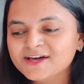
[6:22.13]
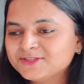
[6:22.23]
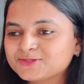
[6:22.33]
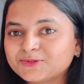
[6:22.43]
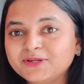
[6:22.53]

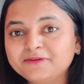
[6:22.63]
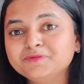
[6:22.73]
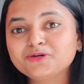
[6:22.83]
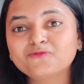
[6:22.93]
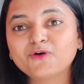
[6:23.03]
So let
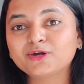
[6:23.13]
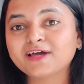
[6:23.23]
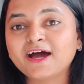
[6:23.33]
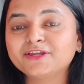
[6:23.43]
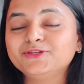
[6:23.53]
me know what
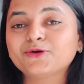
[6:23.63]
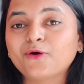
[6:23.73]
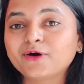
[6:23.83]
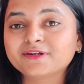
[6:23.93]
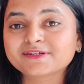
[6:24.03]
are
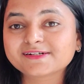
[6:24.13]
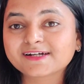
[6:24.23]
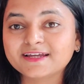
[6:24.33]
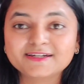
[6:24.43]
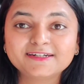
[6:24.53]
your
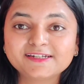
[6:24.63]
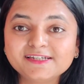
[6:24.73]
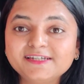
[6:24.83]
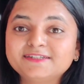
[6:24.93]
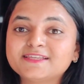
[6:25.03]
current
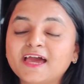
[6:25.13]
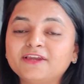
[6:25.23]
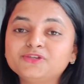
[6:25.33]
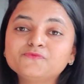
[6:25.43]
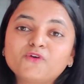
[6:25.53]
reads
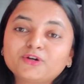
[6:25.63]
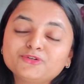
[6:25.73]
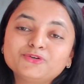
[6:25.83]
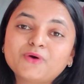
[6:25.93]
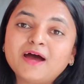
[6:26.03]
and
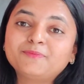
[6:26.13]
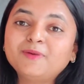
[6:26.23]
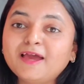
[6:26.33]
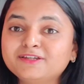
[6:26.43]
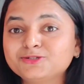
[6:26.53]
what you are
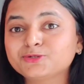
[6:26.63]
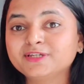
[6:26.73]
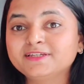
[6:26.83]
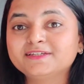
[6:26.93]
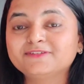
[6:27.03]
planning to
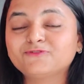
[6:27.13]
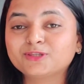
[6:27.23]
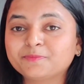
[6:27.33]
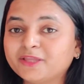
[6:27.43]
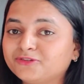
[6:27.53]
read for
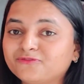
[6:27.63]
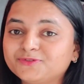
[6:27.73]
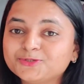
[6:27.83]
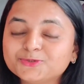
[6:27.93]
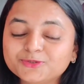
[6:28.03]
the month of
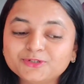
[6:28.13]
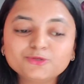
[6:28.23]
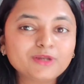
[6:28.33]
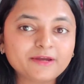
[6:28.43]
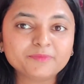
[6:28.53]
June.
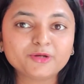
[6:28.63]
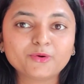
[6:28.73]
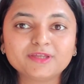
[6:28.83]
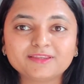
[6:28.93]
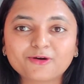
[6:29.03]
Do let me know
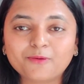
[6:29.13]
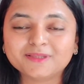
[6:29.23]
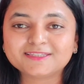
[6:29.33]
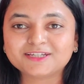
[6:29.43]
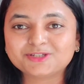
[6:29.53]
in the
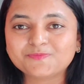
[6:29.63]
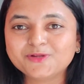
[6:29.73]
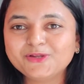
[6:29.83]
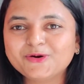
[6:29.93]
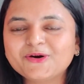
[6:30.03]
comment section
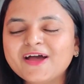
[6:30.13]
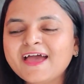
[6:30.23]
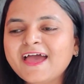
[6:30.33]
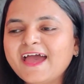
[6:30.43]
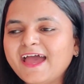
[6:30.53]
below.
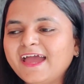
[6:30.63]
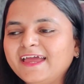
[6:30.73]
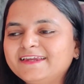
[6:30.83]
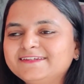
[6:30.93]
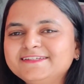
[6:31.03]

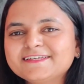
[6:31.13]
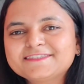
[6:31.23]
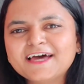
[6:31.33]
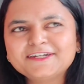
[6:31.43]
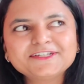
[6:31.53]
And yes,
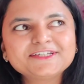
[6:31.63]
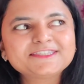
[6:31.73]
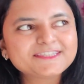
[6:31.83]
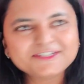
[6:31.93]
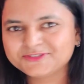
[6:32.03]
that is
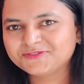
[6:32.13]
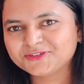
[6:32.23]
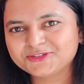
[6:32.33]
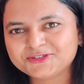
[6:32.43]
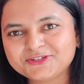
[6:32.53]
it for
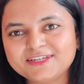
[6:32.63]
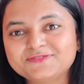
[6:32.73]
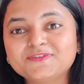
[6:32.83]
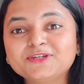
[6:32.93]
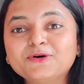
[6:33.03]
the today's
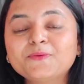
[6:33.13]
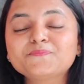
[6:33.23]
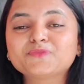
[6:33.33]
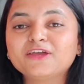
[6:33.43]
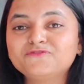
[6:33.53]
video.
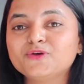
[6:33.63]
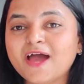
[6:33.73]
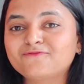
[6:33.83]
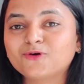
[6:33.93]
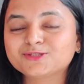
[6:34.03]
If you
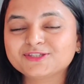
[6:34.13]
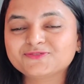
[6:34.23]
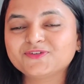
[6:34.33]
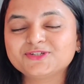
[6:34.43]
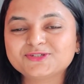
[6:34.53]
have watched this
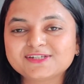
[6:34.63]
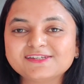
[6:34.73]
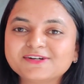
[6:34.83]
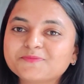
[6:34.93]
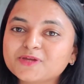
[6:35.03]
video till
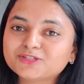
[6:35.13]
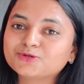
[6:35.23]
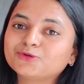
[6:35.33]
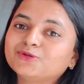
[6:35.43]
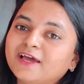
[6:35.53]
here, make
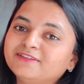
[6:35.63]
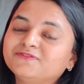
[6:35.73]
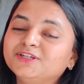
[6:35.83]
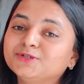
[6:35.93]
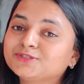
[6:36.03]
sure you like the
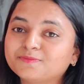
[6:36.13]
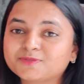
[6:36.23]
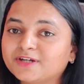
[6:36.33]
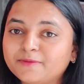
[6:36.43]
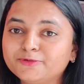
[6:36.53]
video,
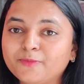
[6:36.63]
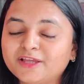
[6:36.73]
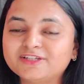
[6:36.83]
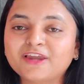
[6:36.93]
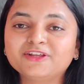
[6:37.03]
subscribe to my
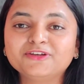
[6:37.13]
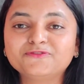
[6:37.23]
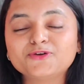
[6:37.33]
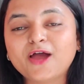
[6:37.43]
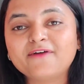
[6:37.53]
channel
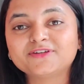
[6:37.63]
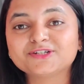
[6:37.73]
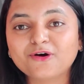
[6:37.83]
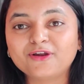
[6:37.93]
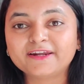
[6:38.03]
if you
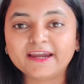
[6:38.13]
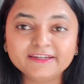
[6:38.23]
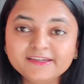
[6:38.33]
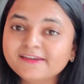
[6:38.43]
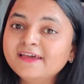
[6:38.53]
haven't
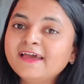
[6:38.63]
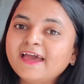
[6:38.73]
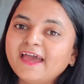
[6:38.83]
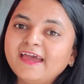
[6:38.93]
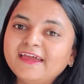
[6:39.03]
already.
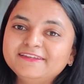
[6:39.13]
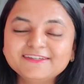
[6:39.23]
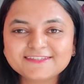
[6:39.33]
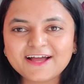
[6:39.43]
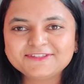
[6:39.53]
And
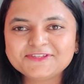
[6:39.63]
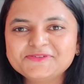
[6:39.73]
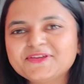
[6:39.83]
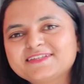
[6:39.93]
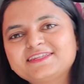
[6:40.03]
yes, I'll see
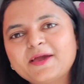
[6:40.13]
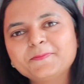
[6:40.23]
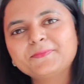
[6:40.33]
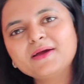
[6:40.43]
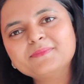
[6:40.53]
you next
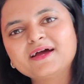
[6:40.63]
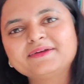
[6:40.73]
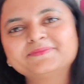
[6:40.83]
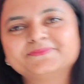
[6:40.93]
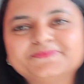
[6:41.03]
time. Bye
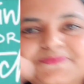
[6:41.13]
bye.